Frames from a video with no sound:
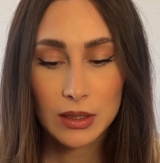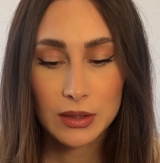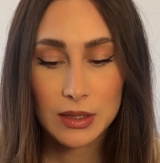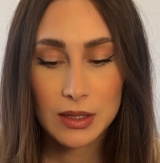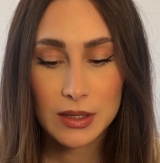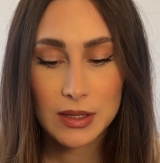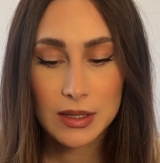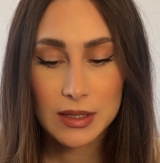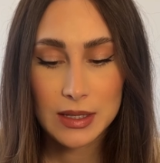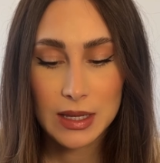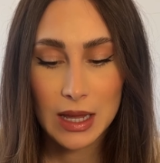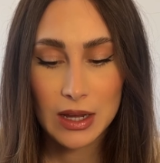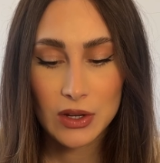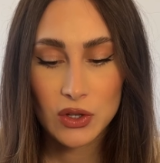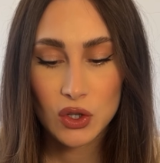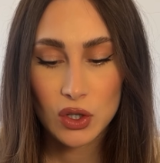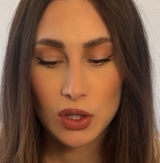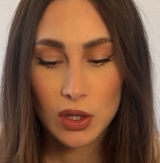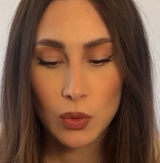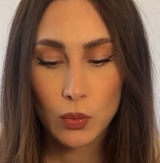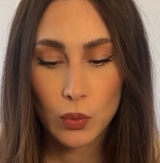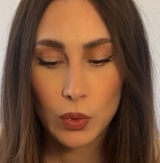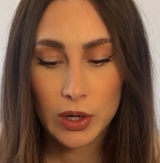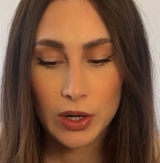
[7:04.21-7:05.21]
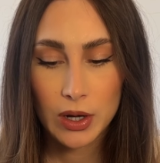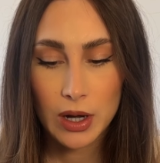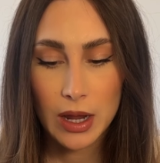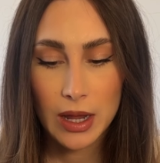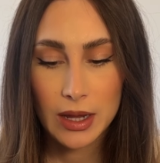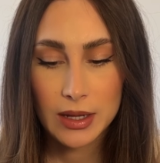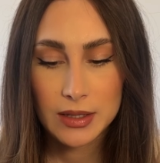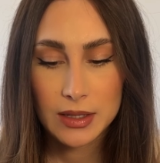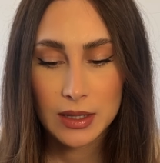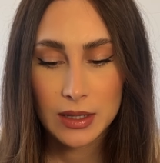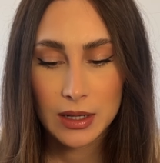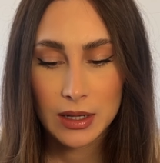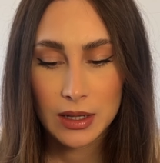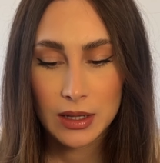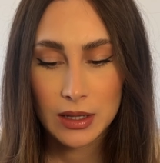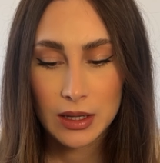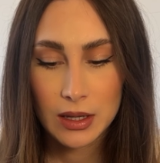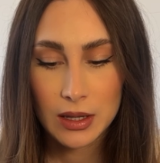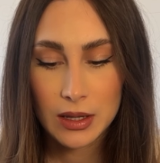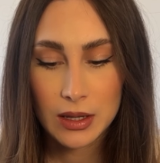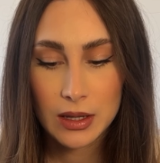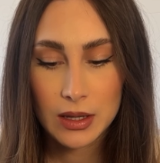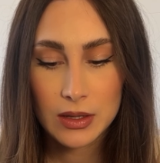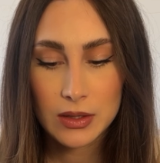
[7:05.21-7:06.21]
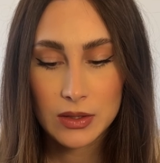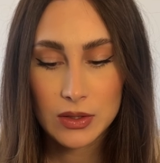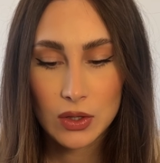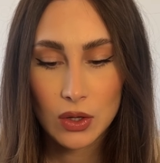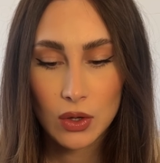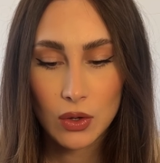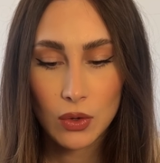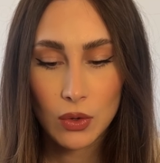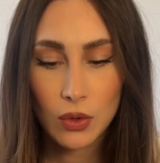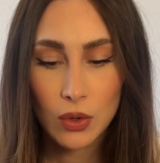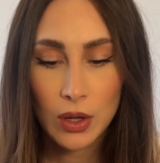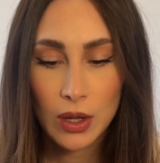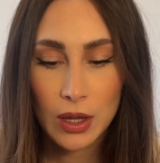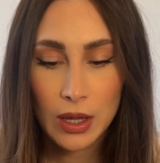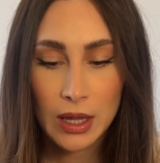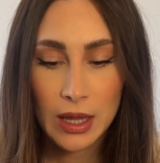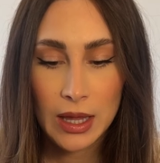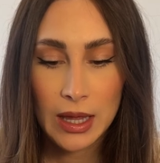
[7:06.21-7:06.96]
This is actually where I exited. So,